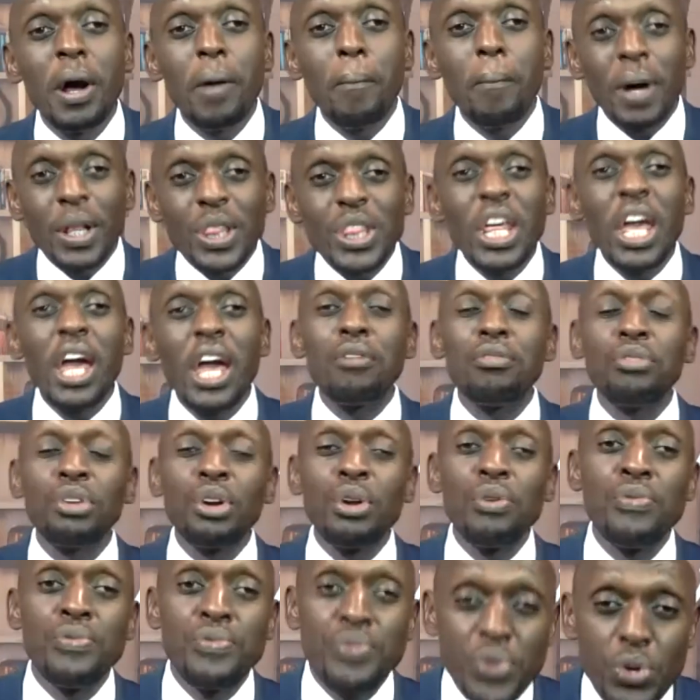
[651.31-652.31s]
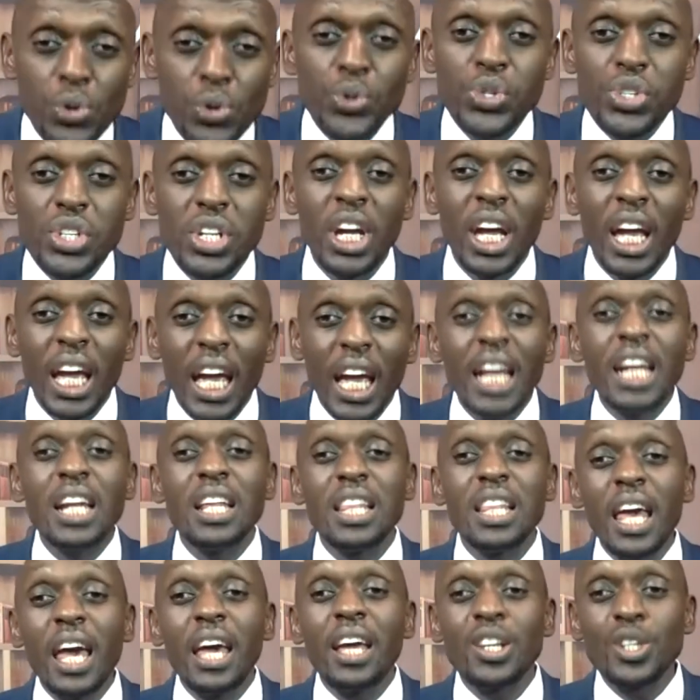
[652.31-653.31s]
but they have refused and
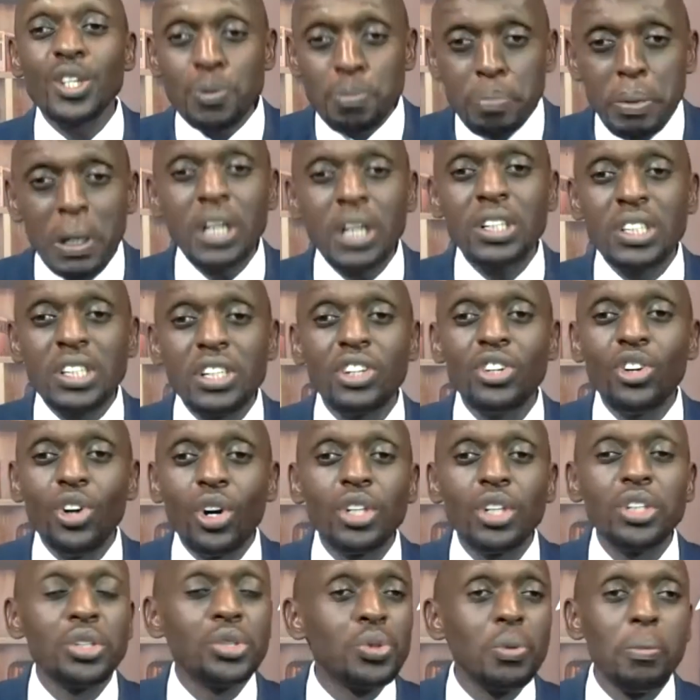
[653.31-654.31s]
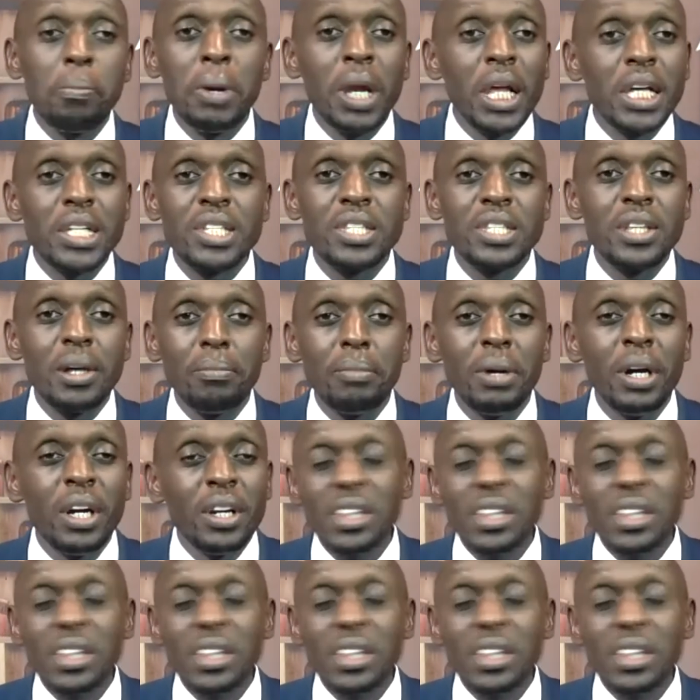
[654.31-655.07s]
they are expecting God to bless them,